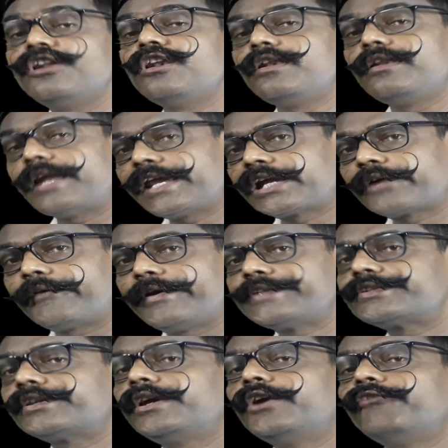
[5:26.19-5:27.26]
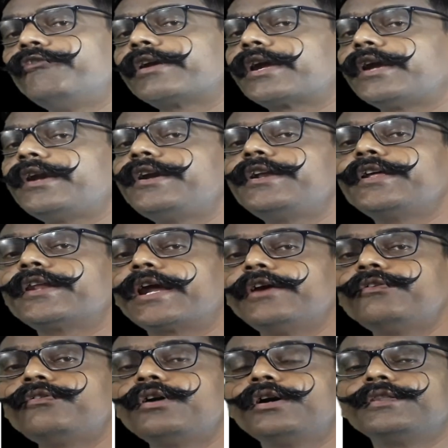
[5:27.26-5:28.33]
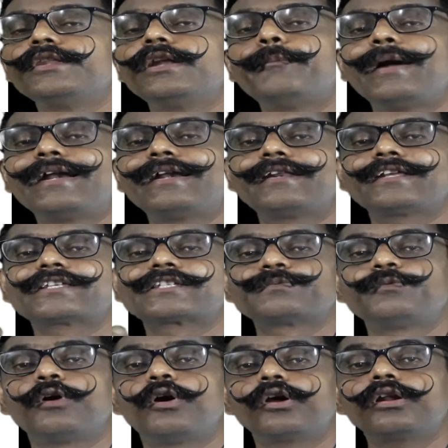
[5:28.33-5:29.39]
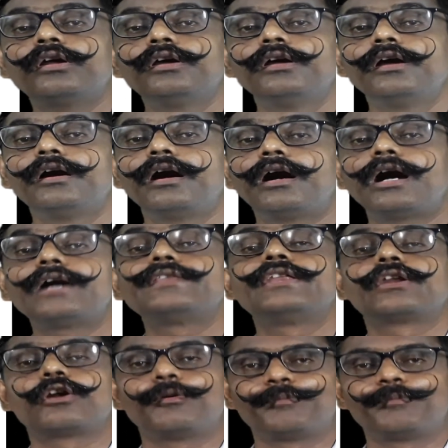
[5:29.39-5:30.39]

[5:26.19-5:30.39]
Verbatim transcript: Likewise, we can derive the matrix for other